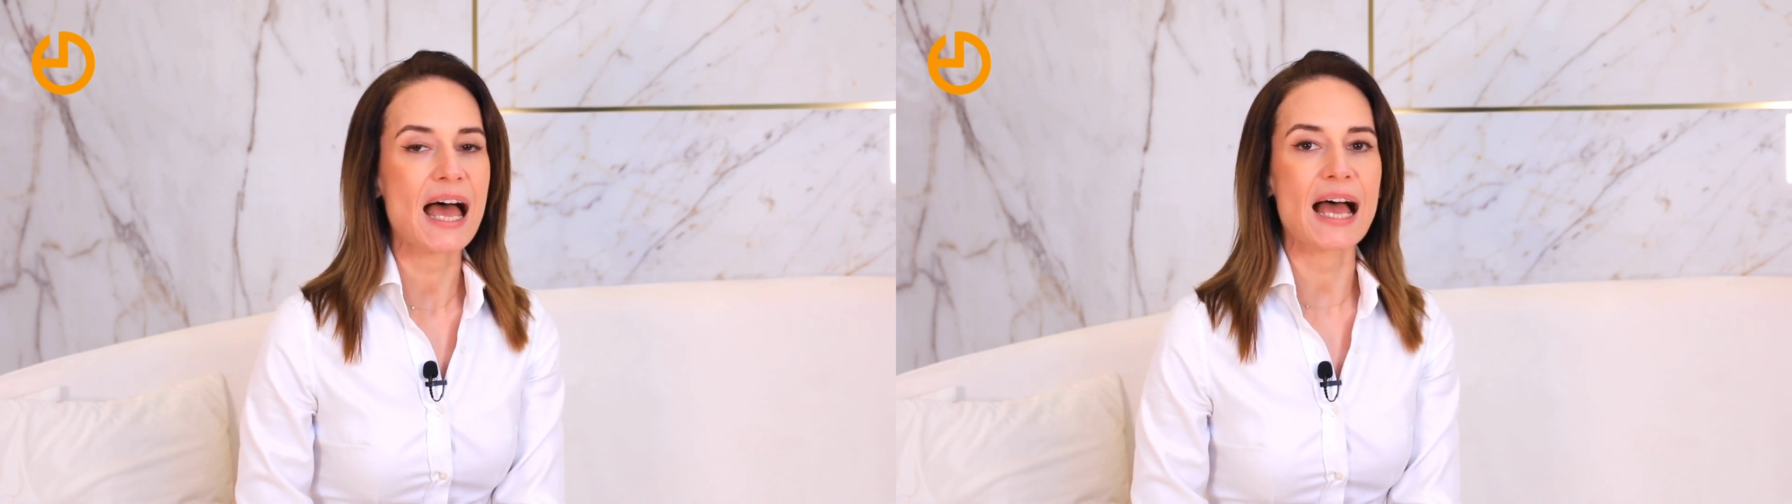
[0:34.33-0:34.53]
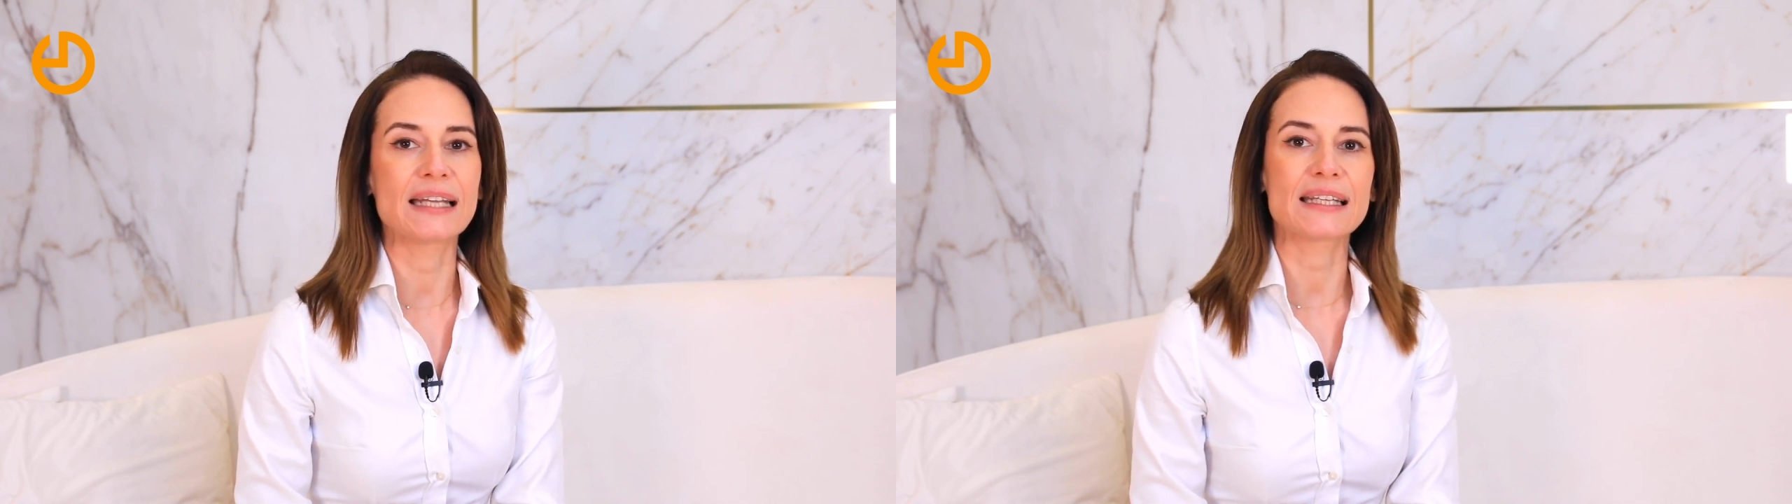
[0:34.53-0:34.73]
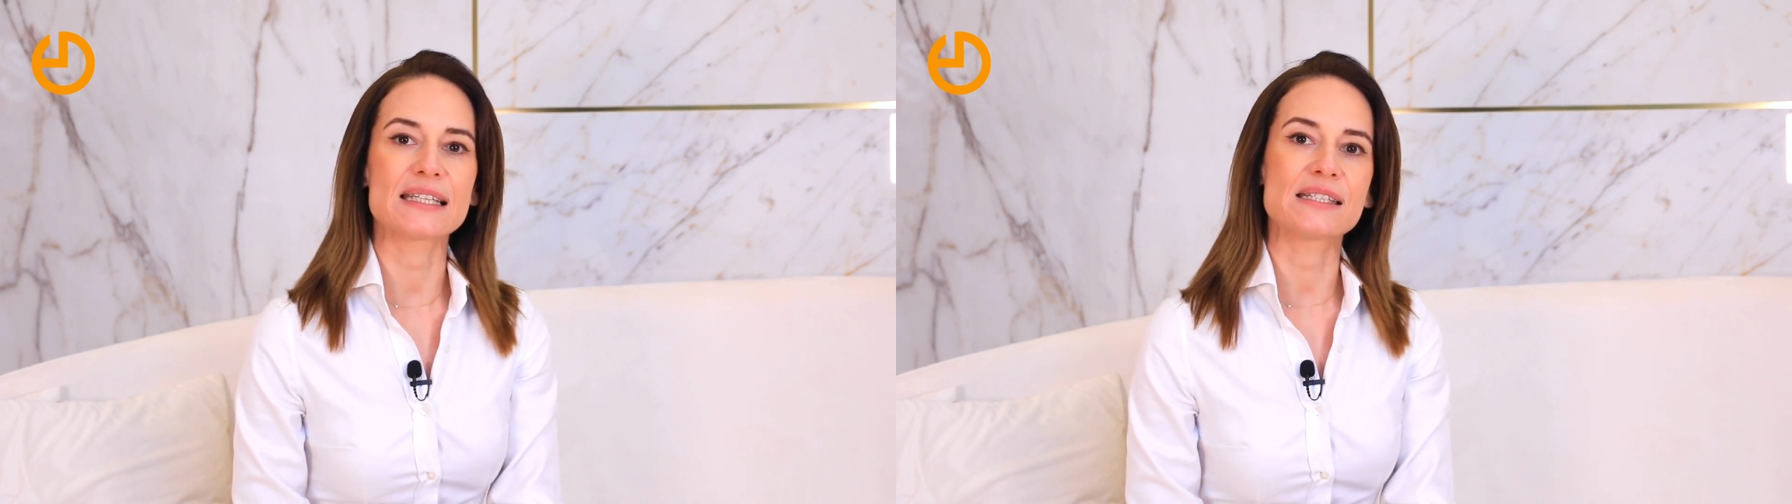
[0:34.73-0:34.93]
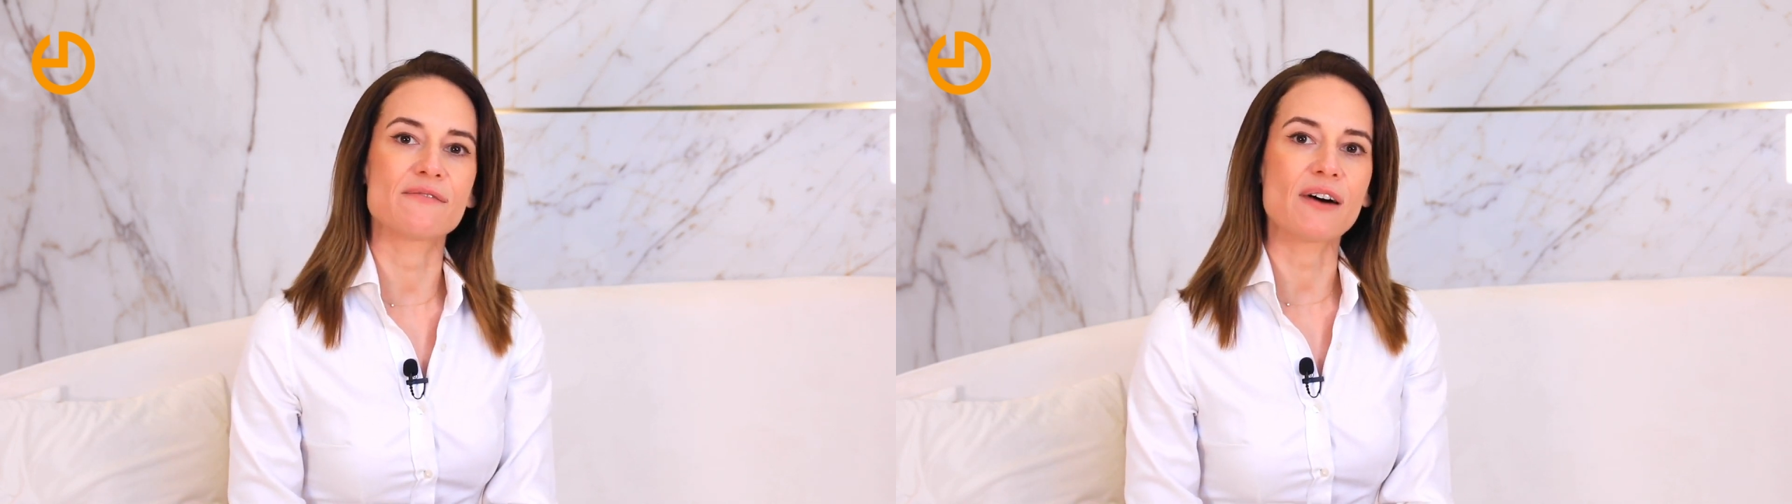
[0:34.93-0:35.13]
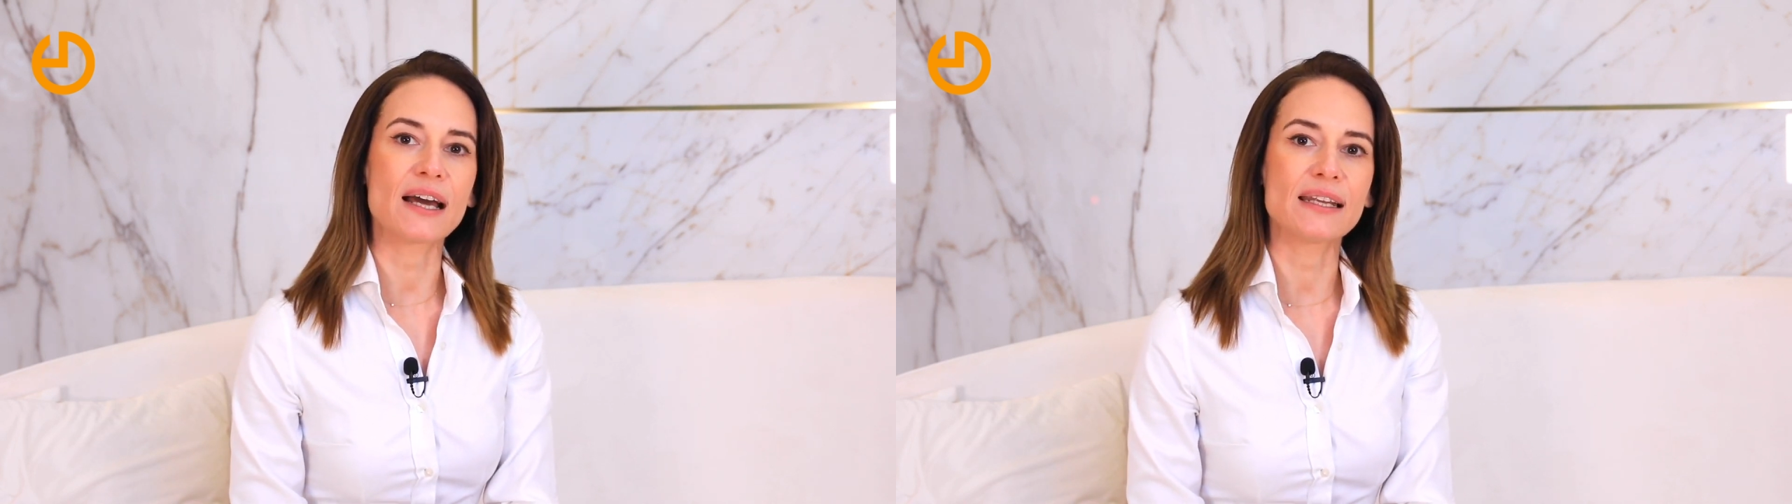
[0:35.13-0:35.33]
and is
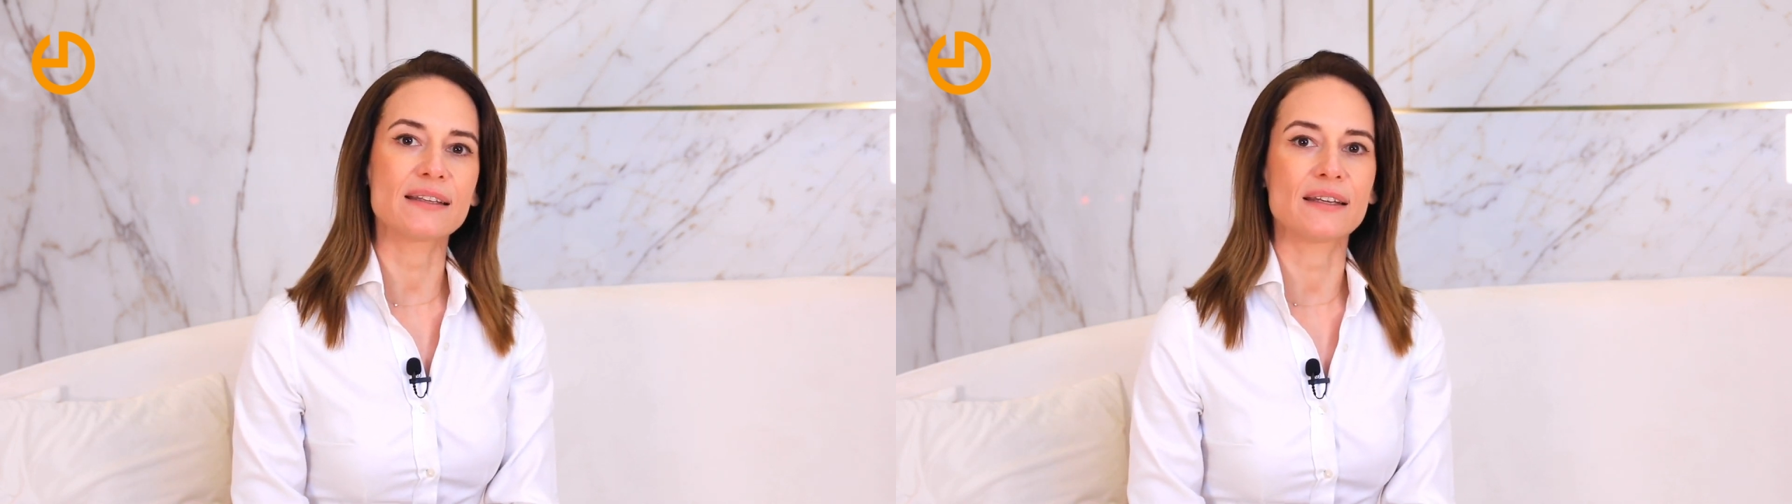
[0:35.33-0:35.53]
divided